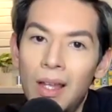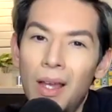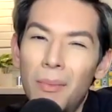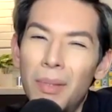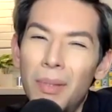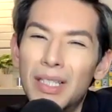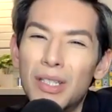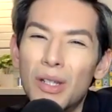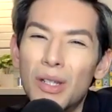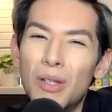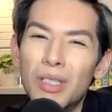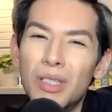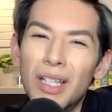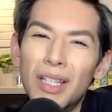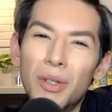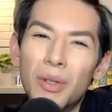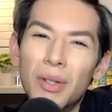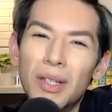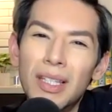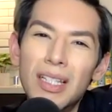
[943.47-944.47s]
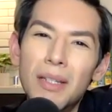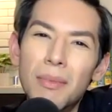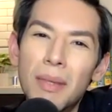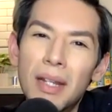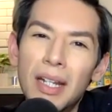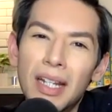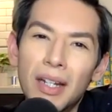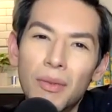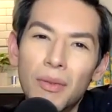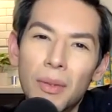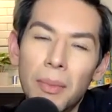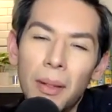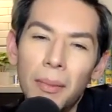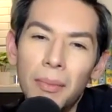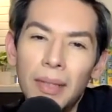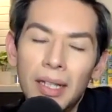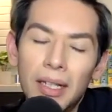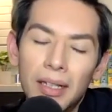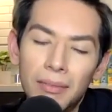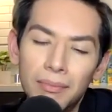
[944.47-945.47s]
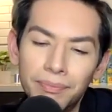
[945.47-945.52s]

But it's also like they're in the Dominican Republic.